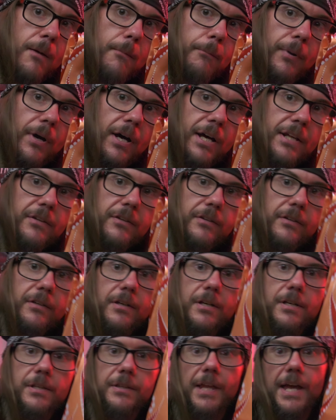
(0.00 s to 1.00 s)
but
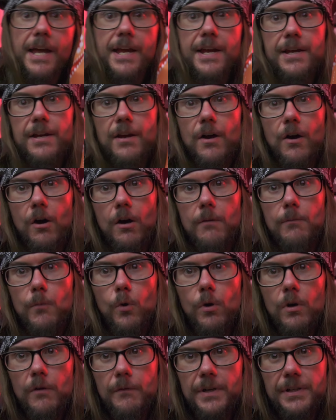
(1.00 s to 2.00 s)
they are
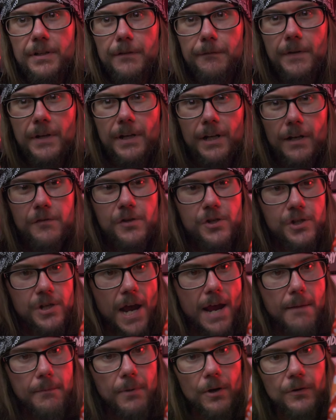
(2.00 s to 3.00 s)
more of a definitive
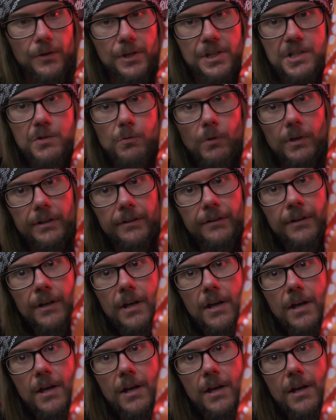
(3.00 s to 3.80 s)
shape on this one.